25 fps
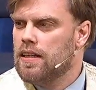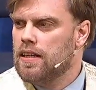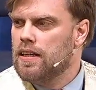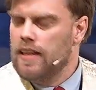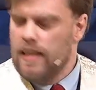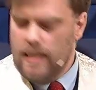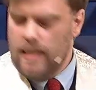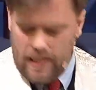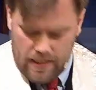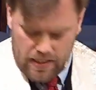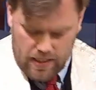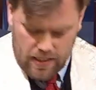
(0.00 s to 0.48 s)

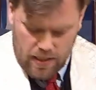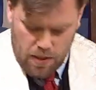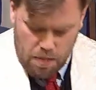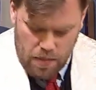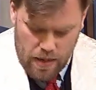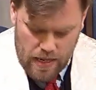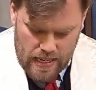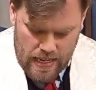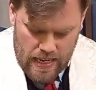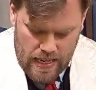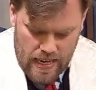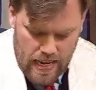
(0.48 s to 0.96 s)
It is the
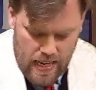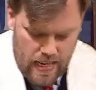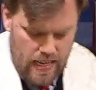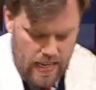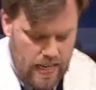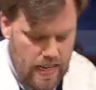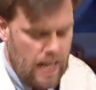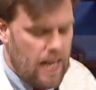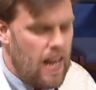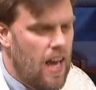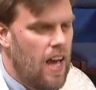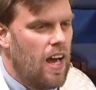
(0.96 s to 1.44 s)

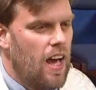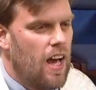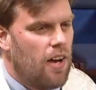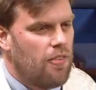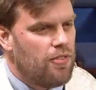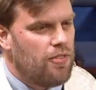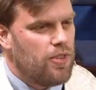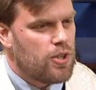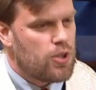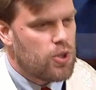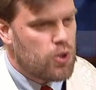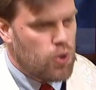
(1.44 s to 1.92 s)
beginning
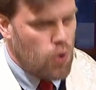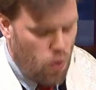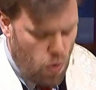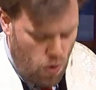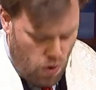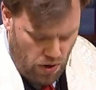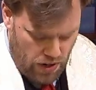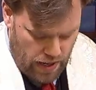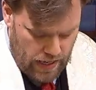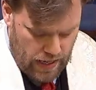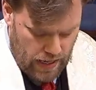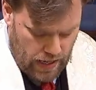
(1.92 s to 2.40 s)
of the
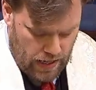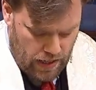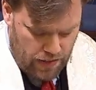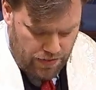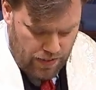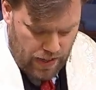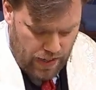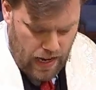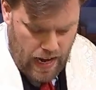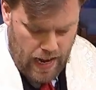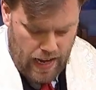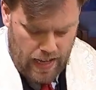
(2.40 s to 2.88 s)
story
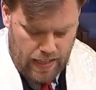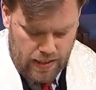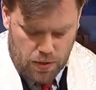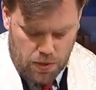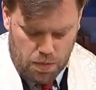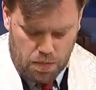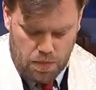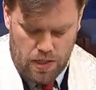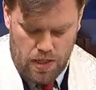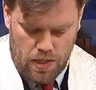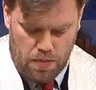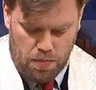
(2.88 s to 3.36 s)
of God's
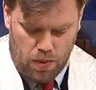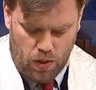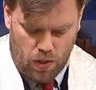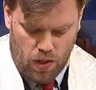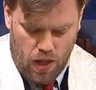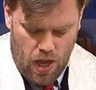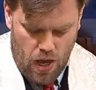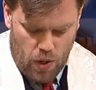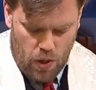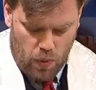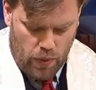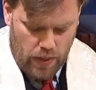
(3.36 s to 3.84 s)
people
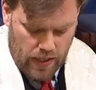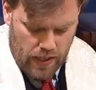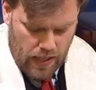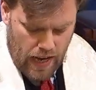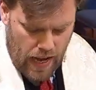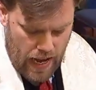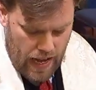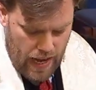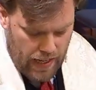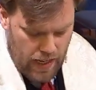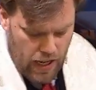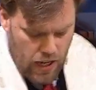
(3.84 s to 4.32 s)
when
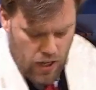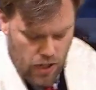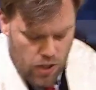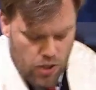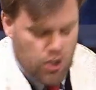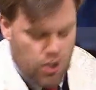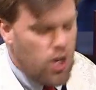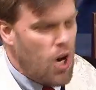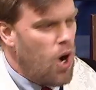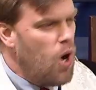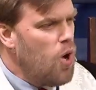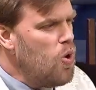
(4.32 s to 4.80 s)
God
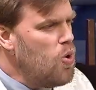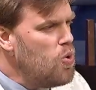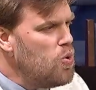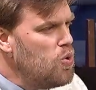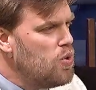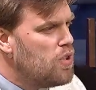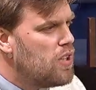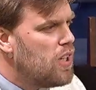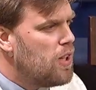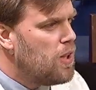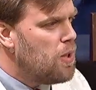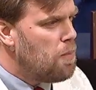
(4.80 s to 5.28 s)

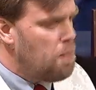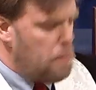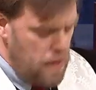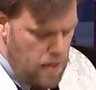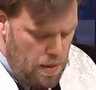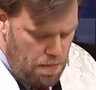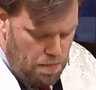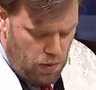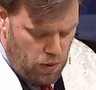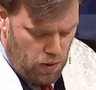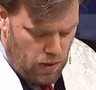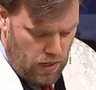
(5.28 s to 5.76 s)
chose the
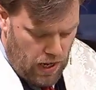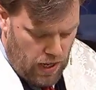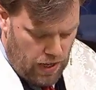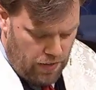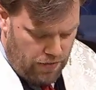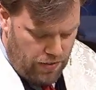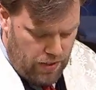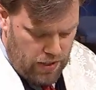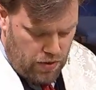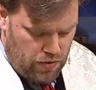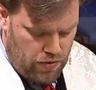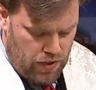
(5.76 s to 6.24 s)
people
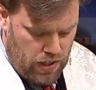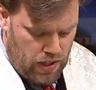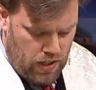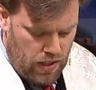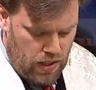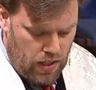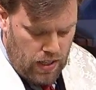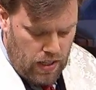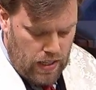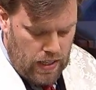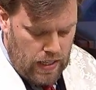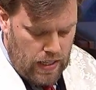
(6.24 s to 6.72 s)
of Israel
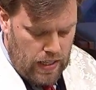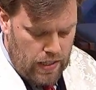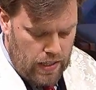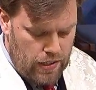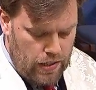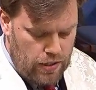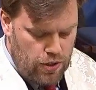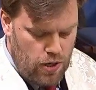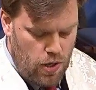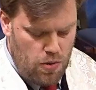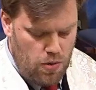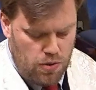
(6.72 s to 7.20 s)

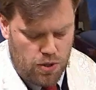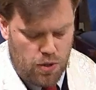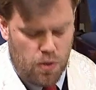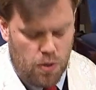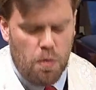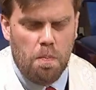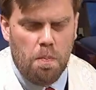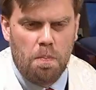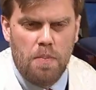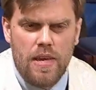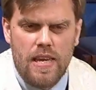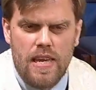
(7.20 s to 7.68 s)
chose to
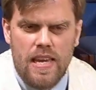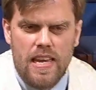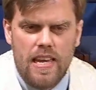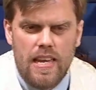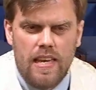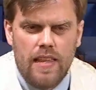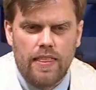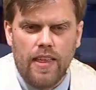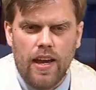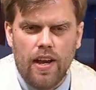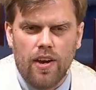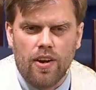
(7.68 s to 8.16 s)
be
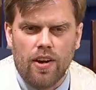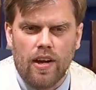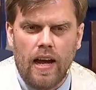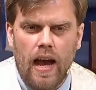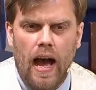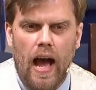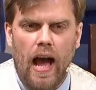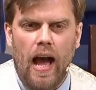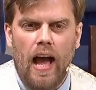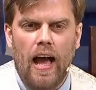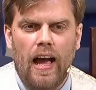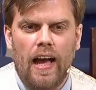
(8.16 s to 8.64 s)
their
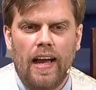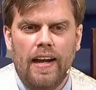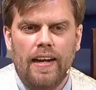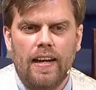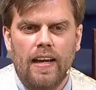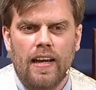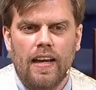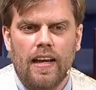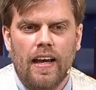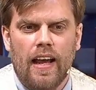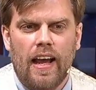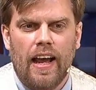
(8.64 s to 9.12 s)
God
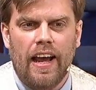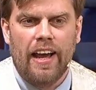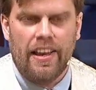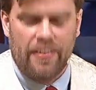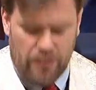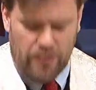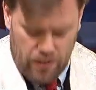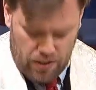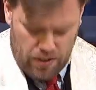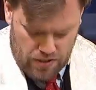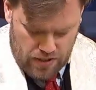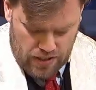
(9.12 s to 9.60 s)

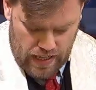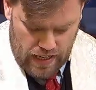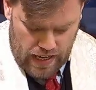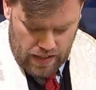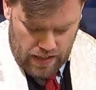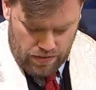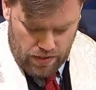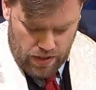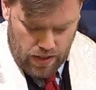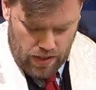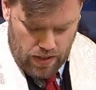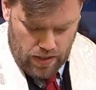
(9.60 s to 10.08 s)
and their
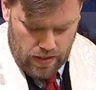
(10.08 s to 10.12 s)
Savior.